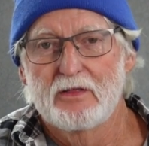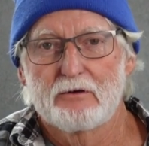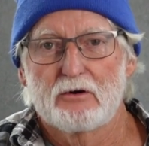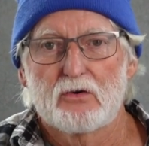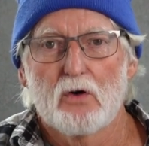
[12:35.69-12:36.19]

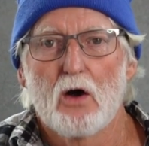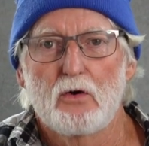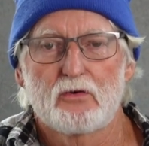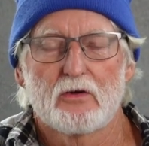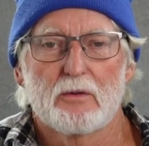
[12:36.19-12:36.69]
There are
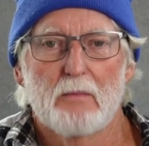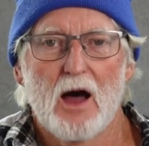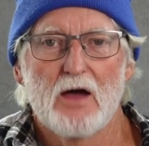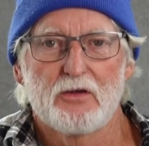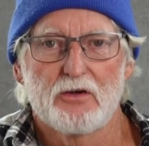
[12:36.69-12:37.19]
drogues that are
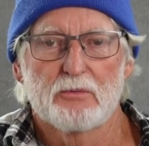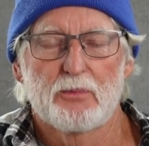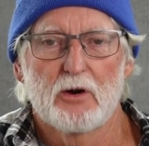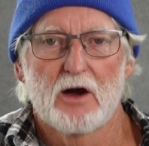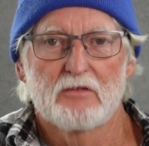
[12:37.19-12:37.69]
made that you can
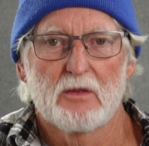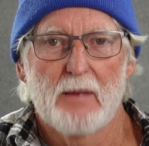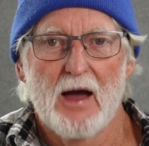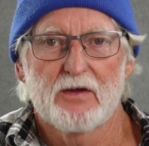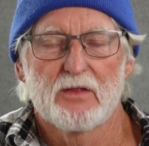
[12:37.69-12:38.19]
put over the
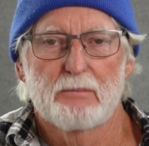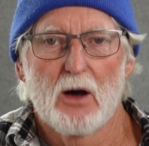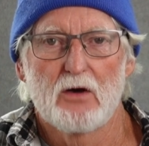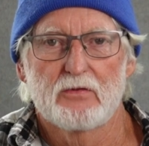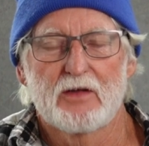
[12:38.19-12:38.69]
back of the
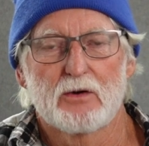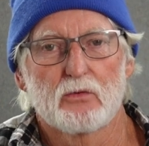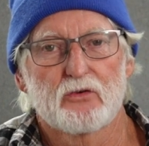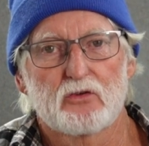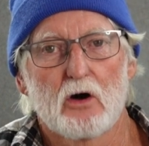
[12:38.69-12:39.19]
boat that
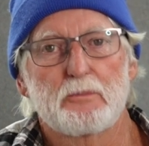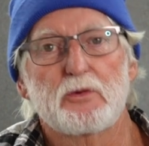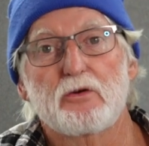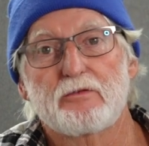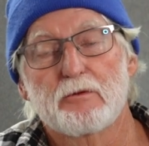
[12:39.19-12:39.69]
will
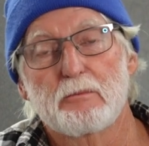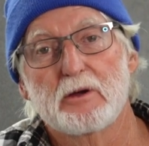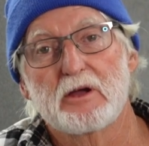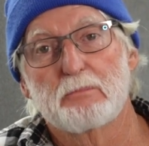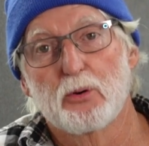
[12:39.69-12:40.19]
stop you from
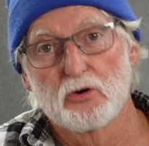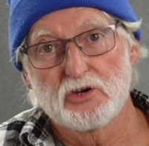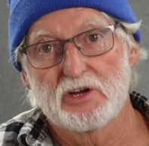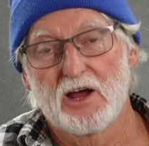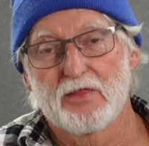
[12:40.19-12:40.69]
being
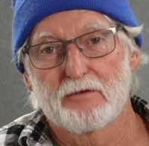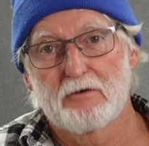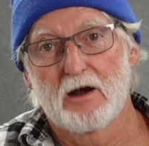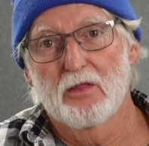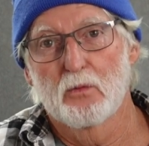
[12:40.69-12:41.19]
pushed down the
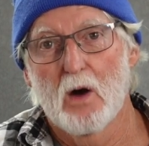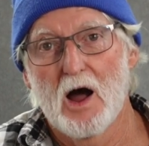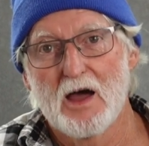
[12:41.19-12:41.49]
front of the wave.